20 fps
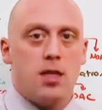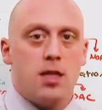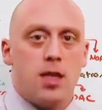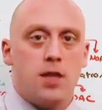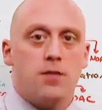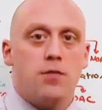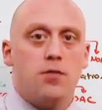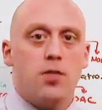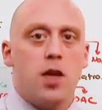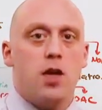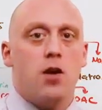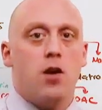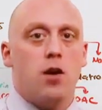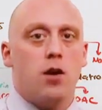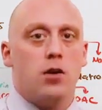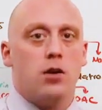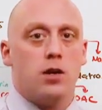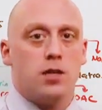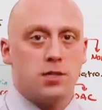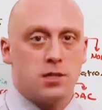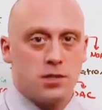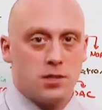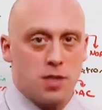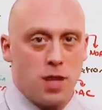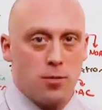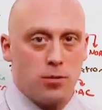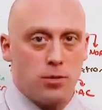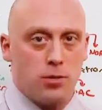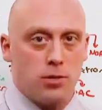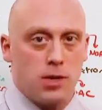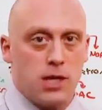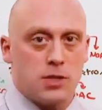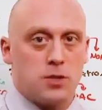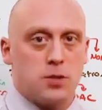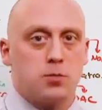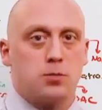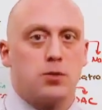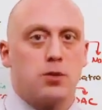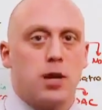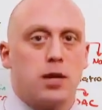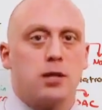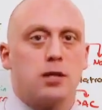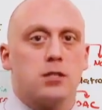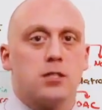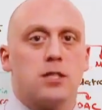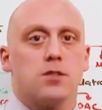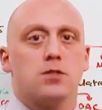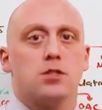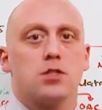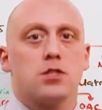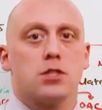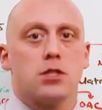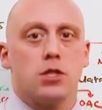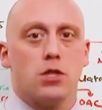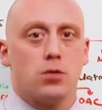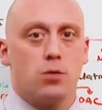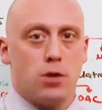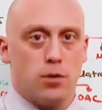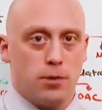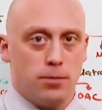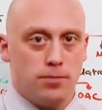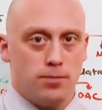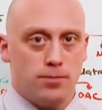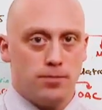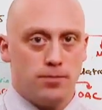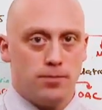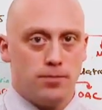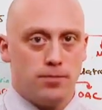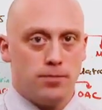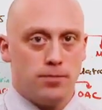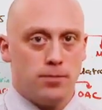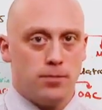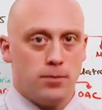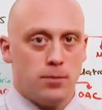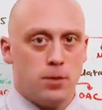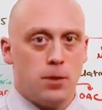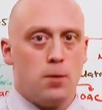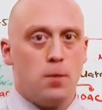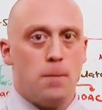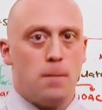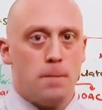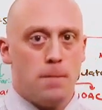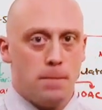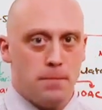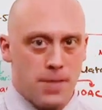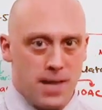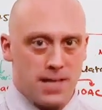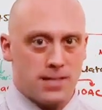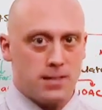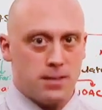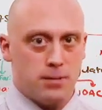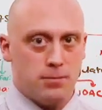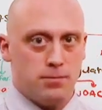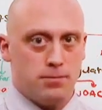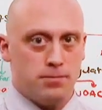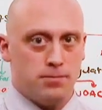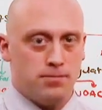if they are unstable as a product of the slow rhythm, pace them.